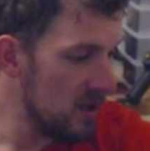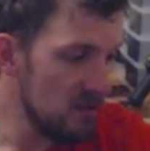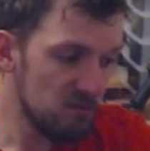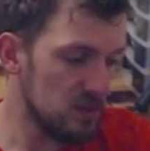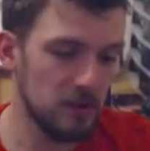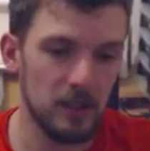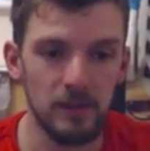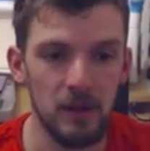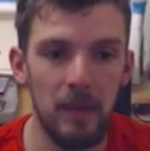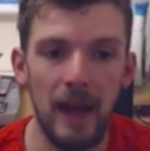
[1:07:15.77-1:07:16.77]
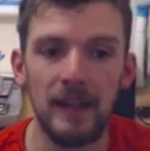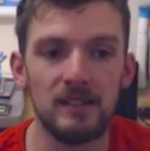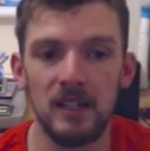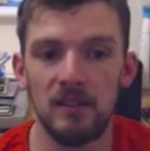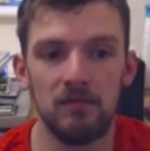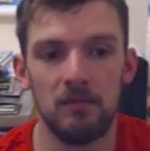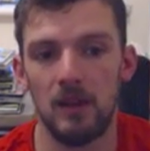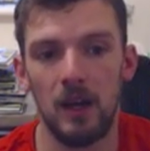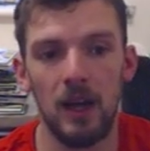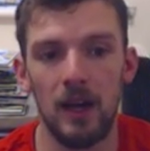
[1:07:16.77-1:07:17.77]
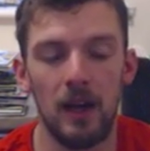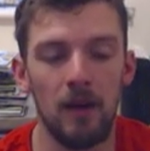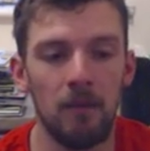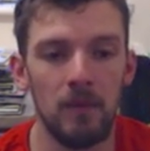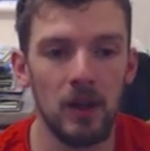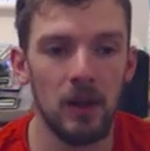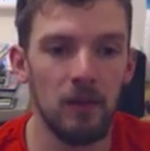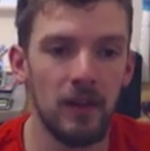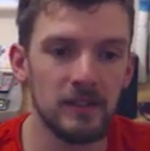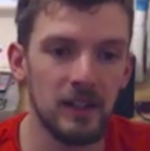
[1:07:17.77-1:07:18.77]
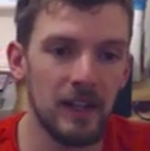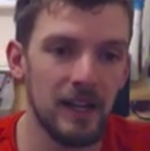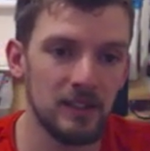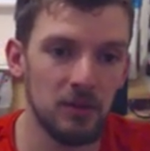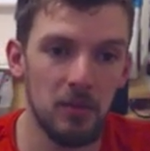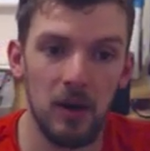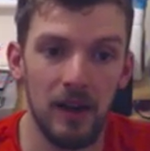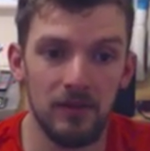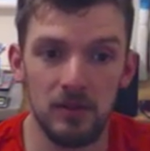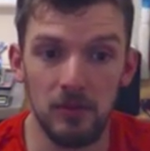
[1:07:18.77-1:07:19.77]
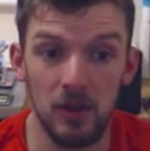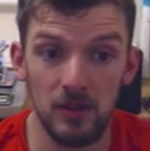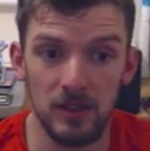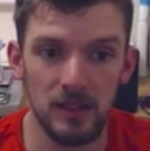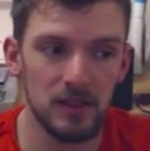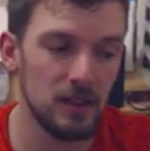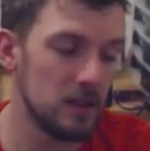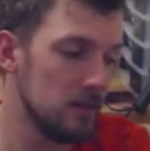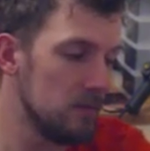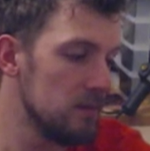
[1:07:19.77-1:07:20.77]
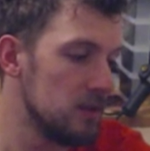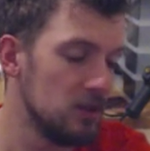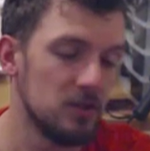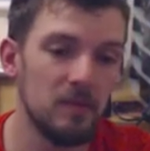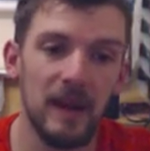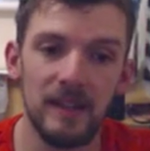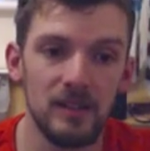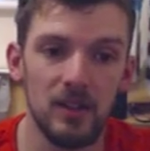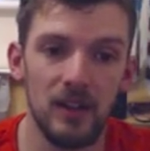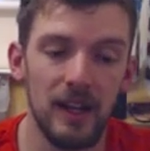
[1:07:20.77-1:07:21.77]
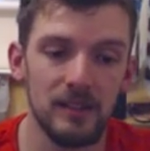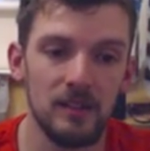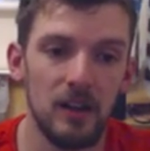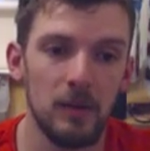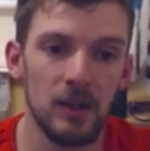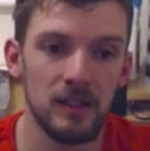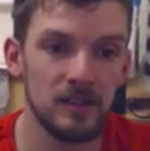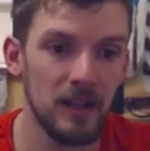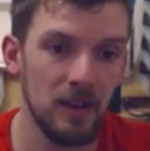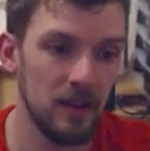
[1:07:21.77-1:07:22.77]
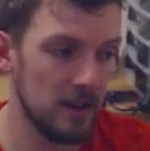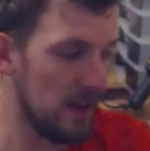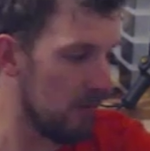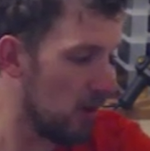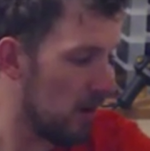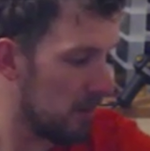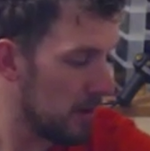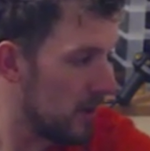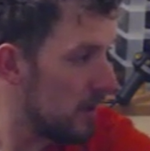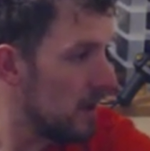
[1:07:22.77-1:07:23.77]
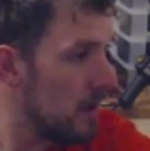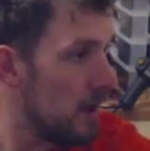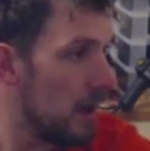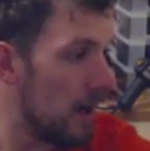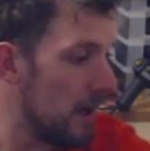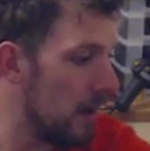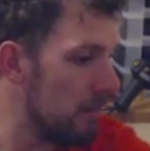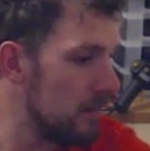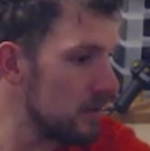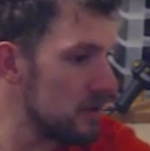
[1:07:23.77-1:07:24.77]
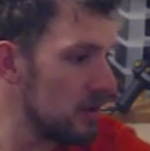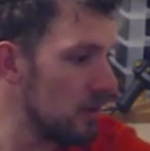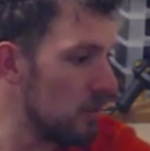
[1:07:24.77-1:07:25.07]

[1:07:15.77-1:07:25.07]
Sometimes I'm painting, things like that. So we might have some models in to do some painting on next time, and I can set the other camera up to